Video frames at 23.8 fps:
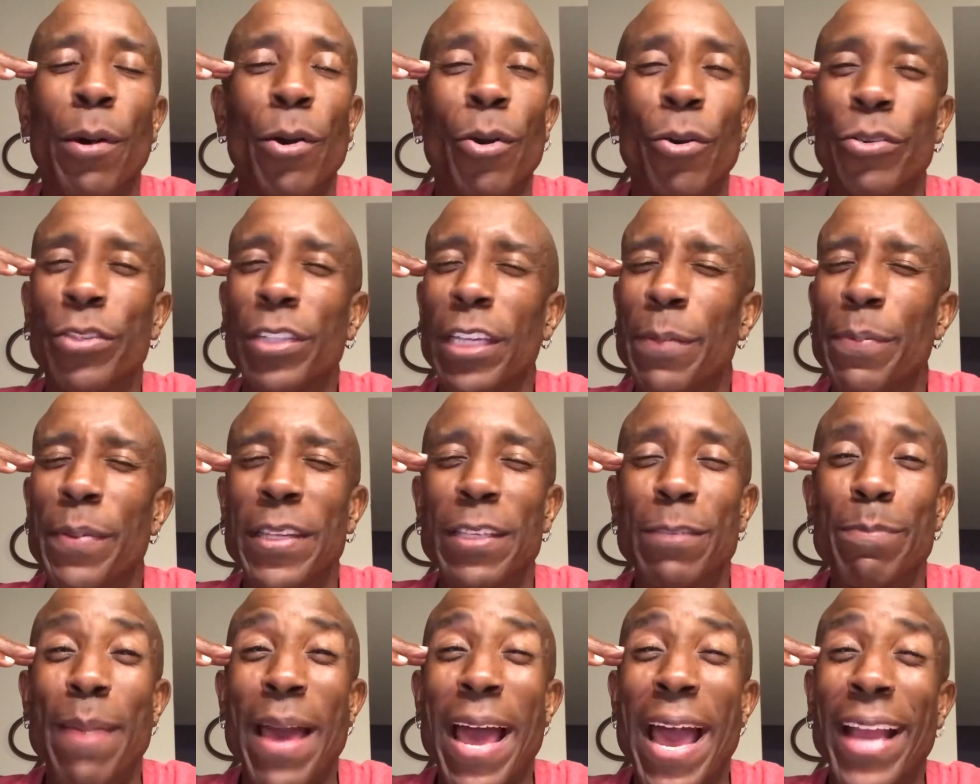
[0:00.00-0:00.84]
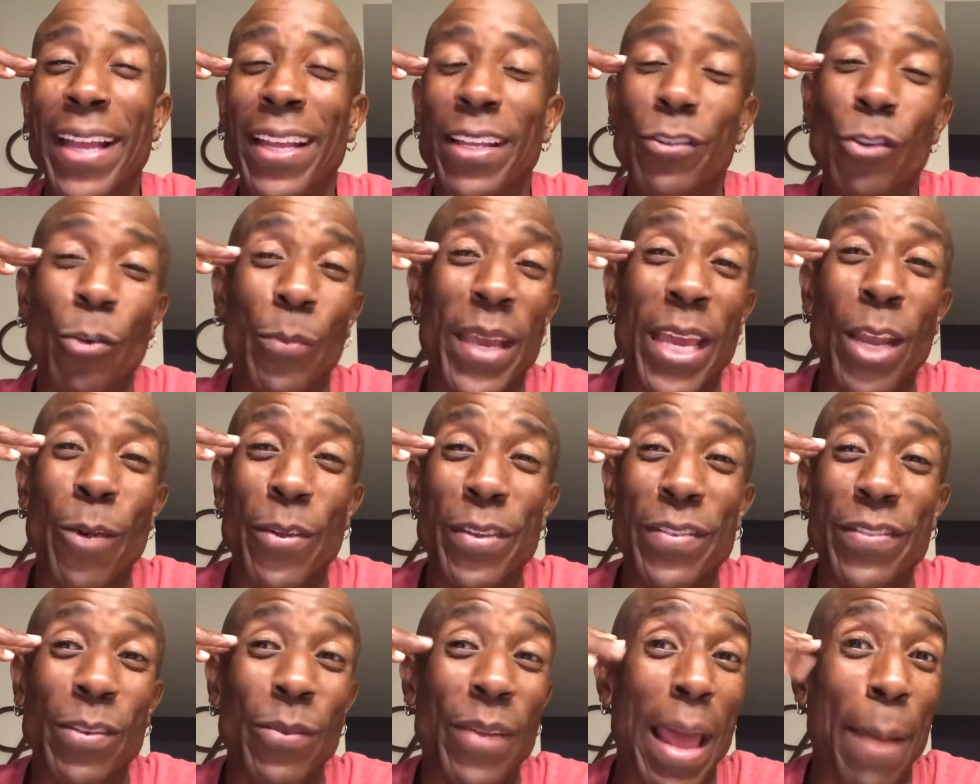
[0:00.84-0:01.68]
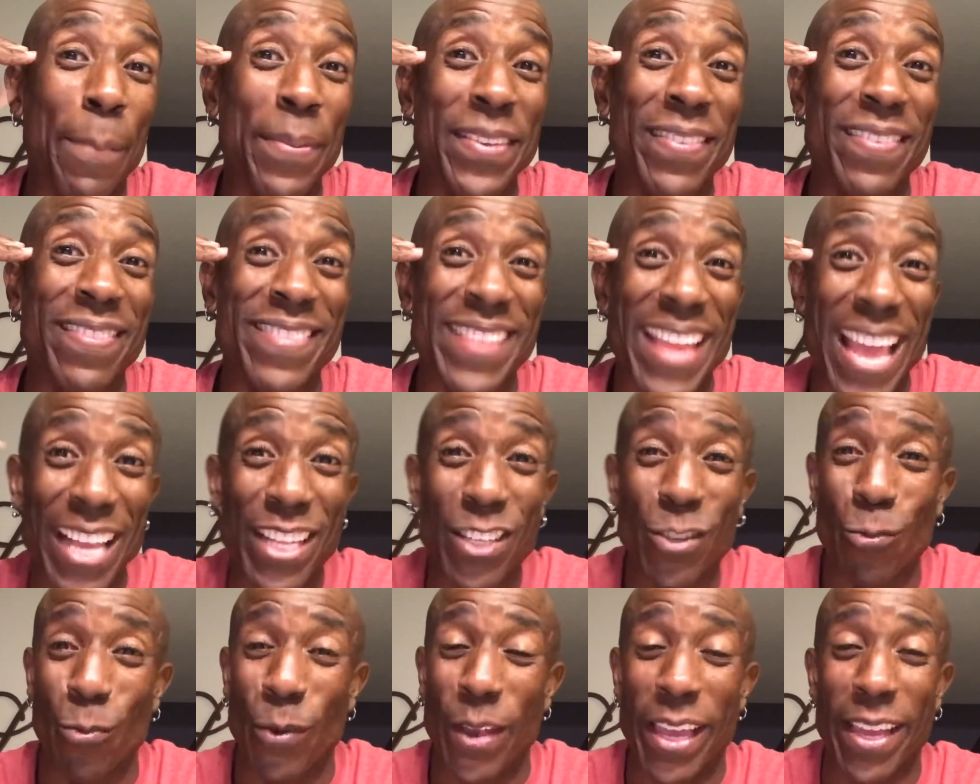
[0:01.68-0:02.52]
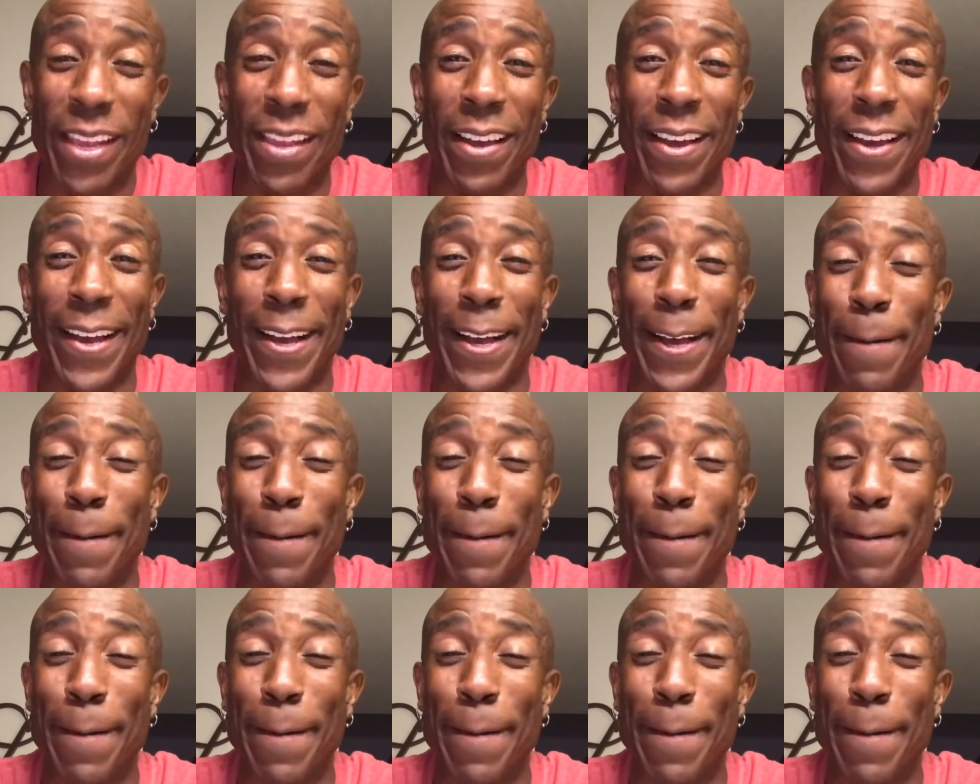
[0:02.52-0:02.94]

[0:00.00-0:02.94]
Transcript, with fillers: MotoGP's back. It's going to be interesting to see what happens next week.